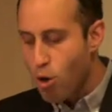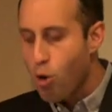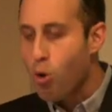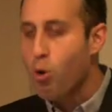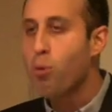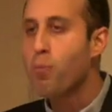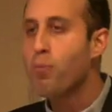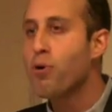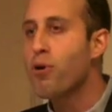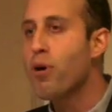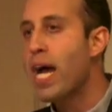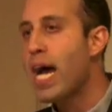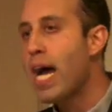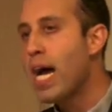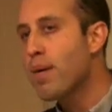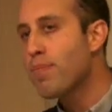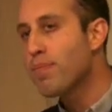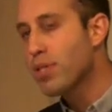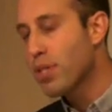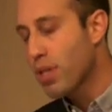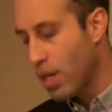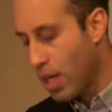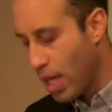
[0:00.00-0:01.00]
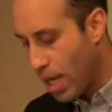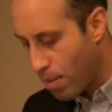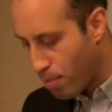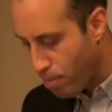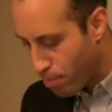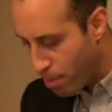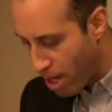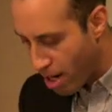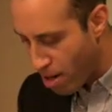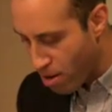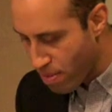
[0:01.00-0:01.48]
Or perhaps
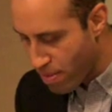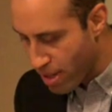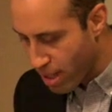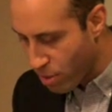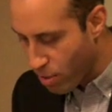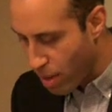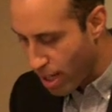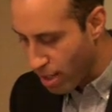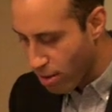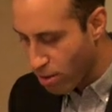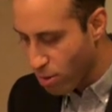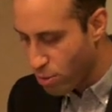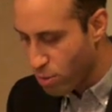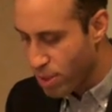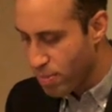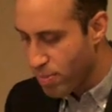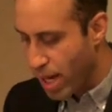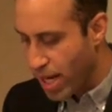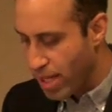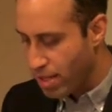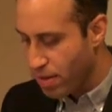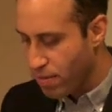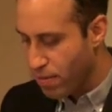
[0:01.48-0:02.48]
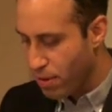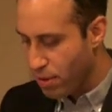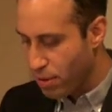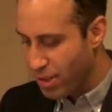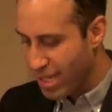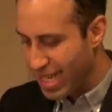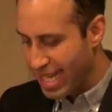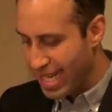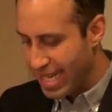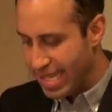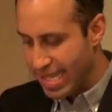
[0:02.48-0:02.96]
Arabic record was
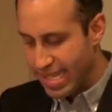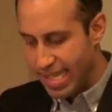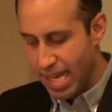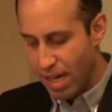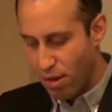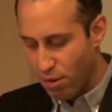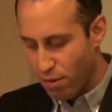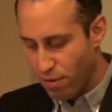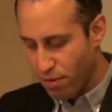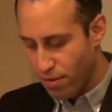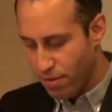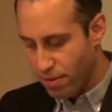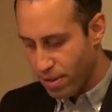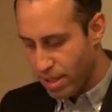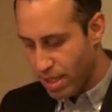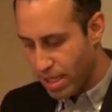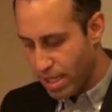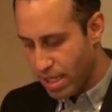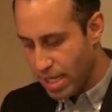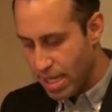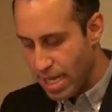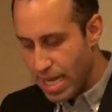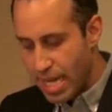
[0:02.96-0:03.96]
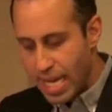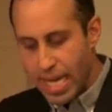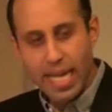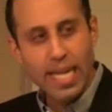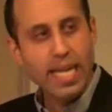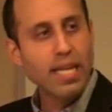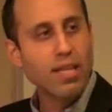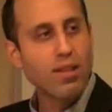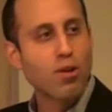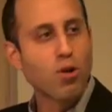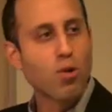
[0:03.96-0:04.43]
Baidaphon itself.
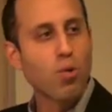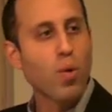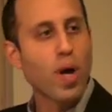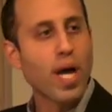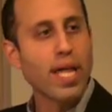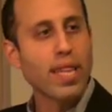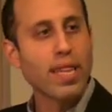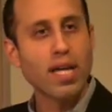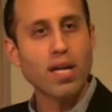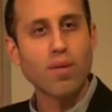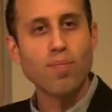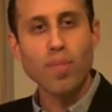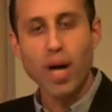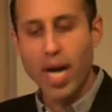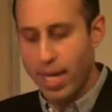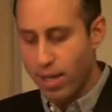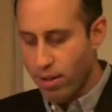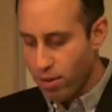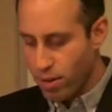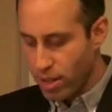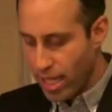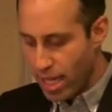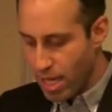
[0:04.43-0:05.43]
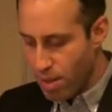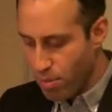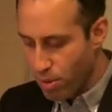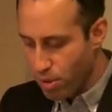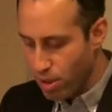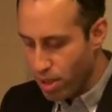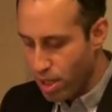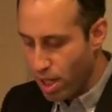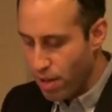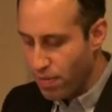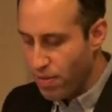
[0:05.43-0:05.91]
Either way, that a minor
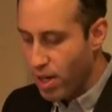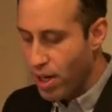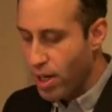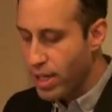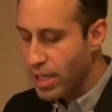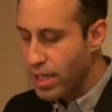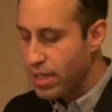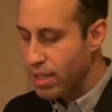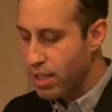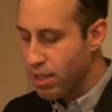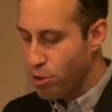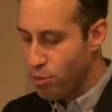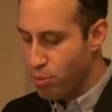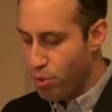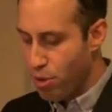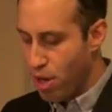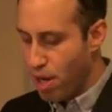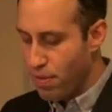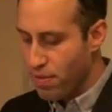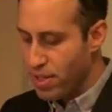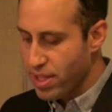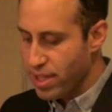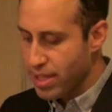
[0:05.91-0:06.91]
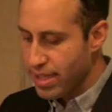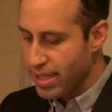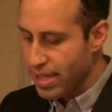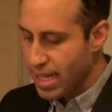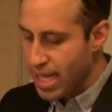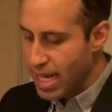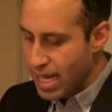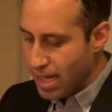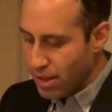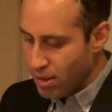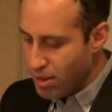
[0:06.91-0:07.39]
label of unclear provenance
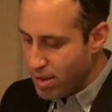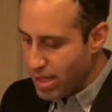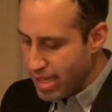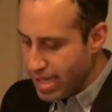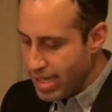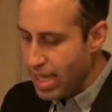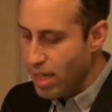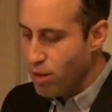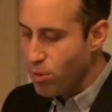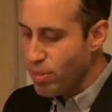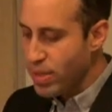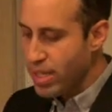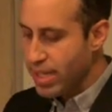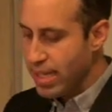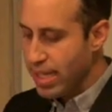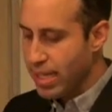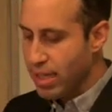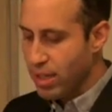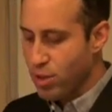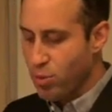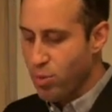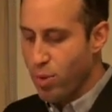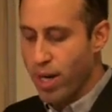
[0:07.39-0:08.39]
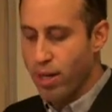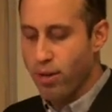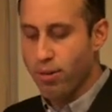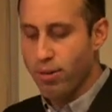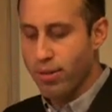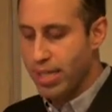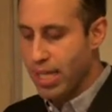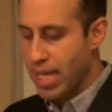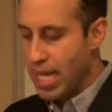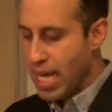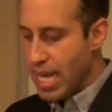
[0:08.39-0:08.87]
could sell Masika's
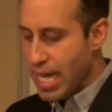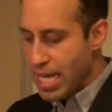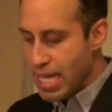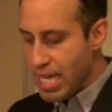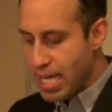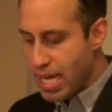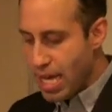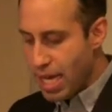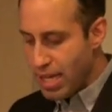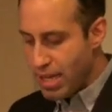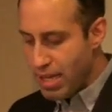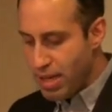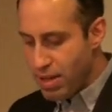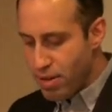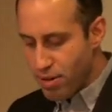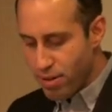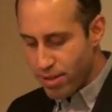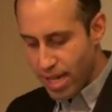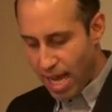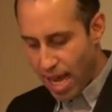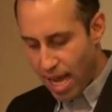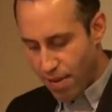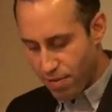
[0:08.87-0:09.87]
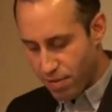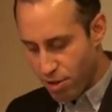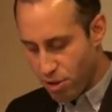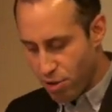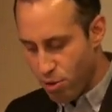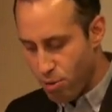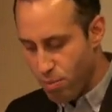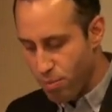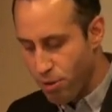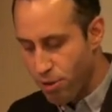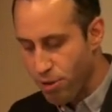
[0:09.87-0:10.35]
records years after
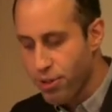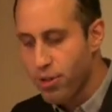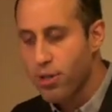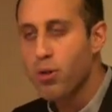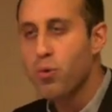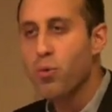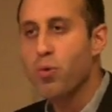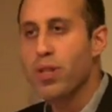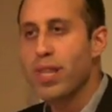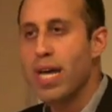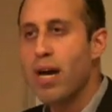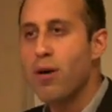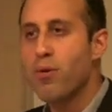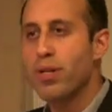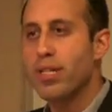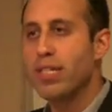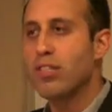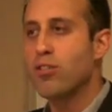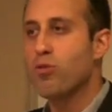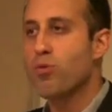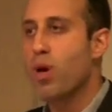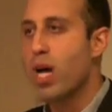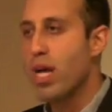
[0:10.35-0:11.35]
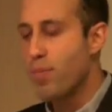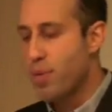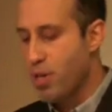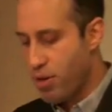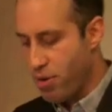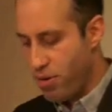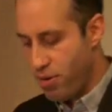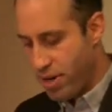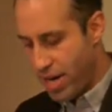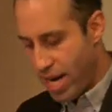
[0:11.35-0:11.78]
her murder without inscribing her